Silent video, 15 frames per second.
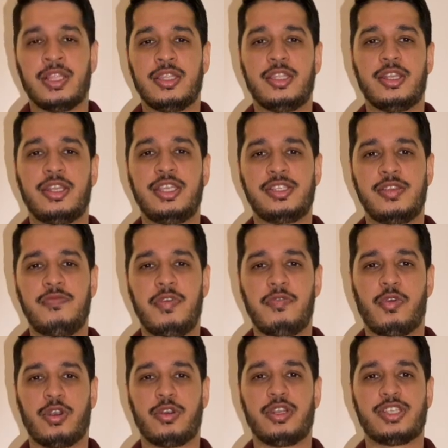The reason we
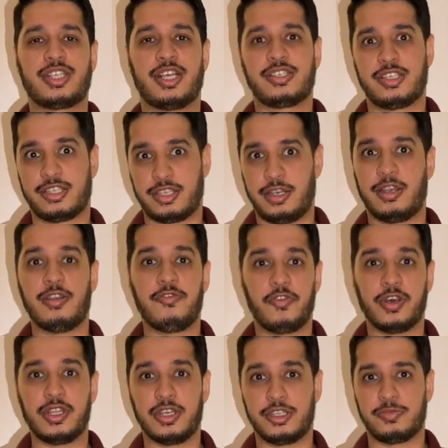want to discuss this a little
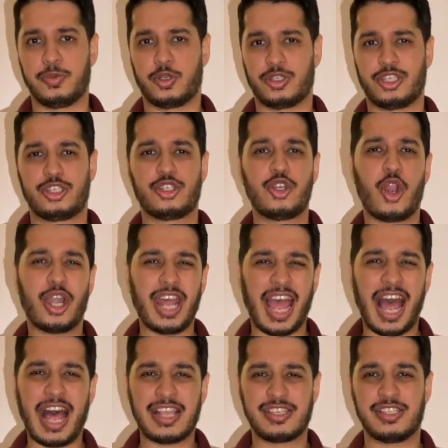further is because it's not
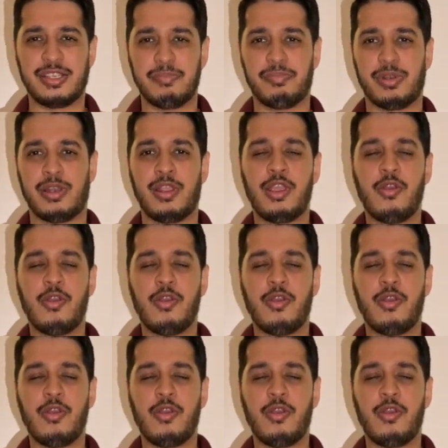as simple.